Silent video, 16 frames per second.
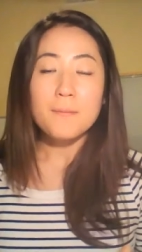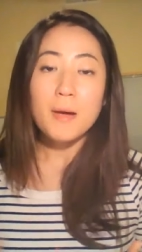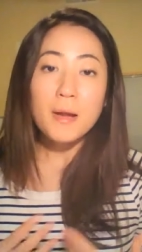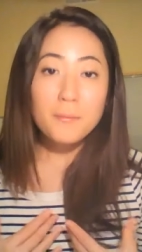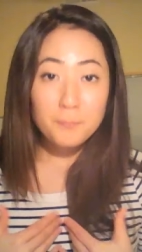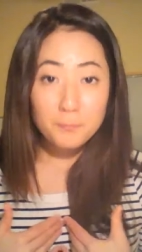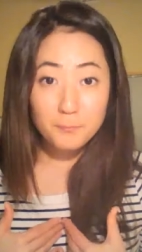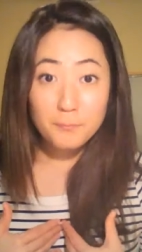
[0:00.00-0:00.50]

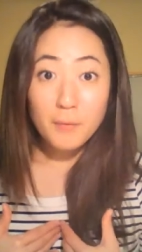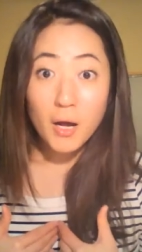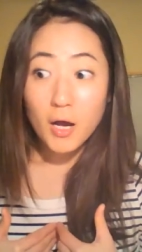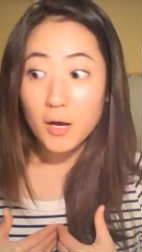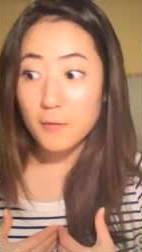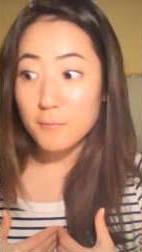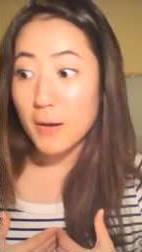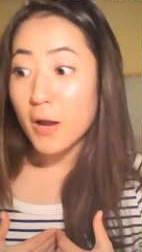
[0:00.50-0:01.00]
My
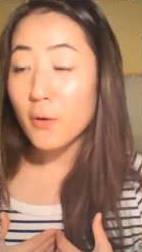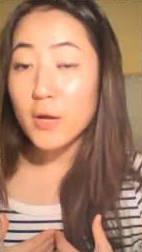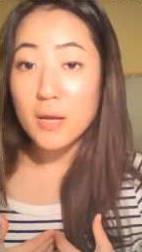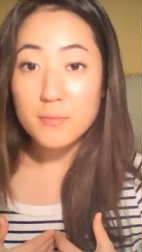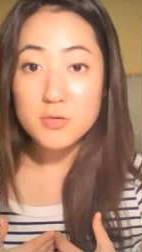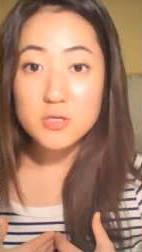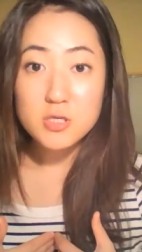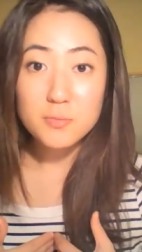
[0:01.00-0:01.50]

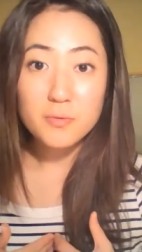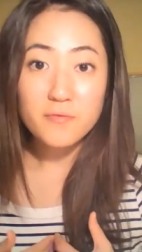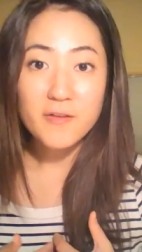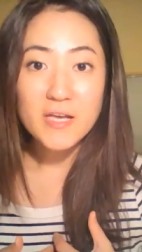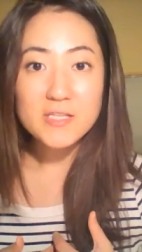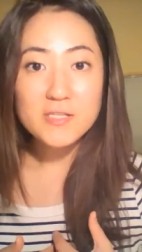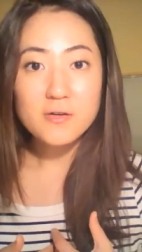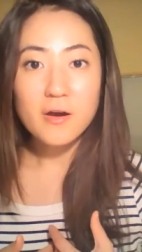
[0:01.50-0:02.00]
biochemistry
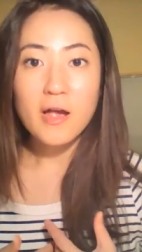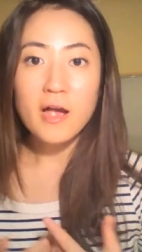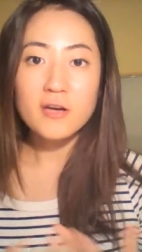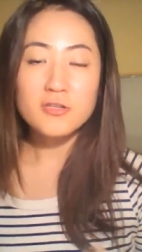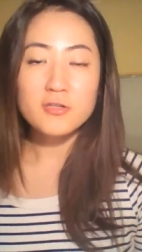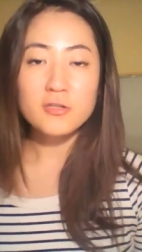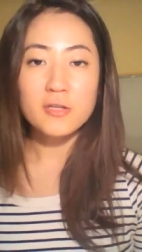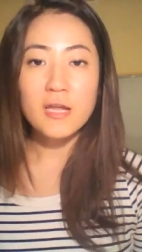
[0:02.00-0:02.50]
professor,
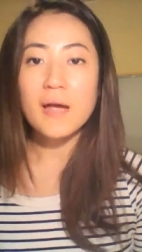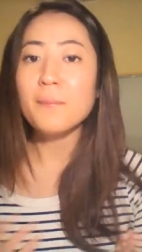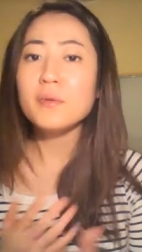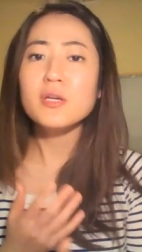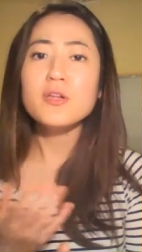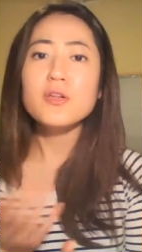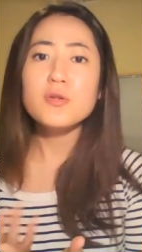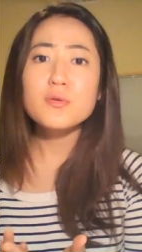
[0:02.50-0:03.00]
actually, I'm
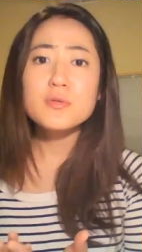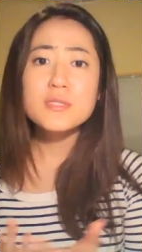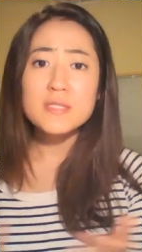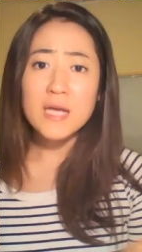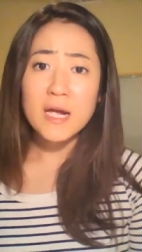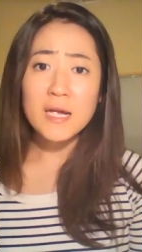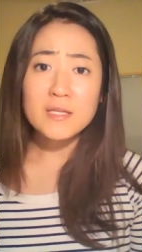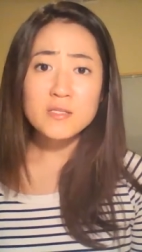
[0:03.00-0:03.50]
going to use
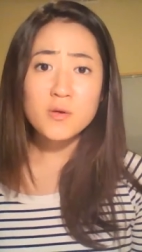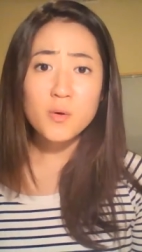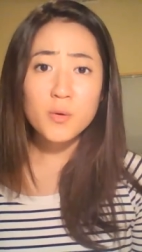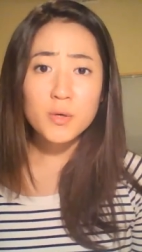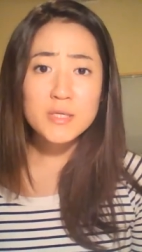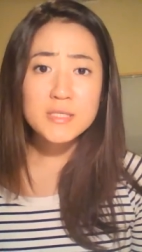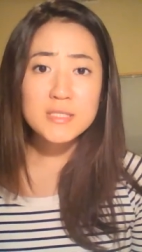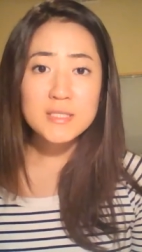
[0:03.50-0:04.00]
science
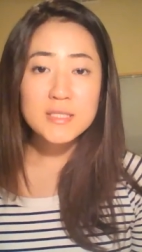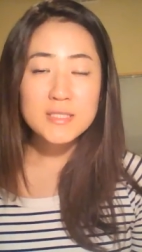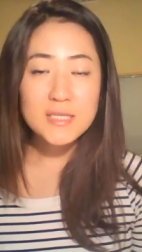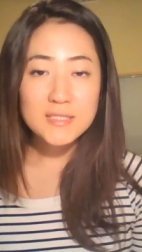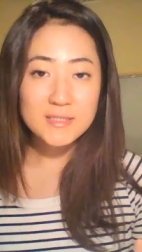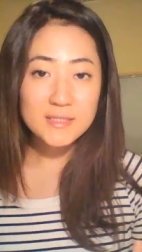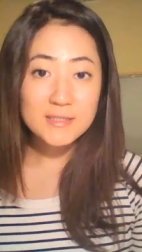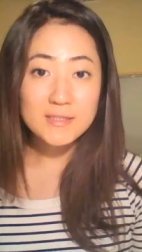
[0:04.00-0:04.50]
courses
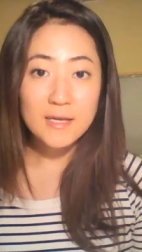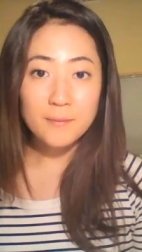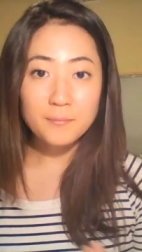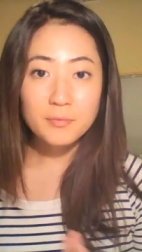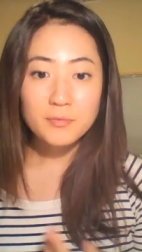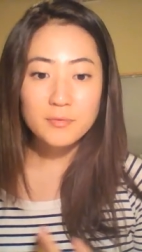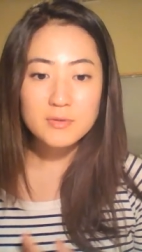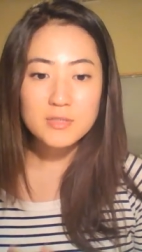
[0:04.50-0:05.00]
as
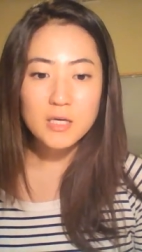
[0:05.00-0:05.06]
examples.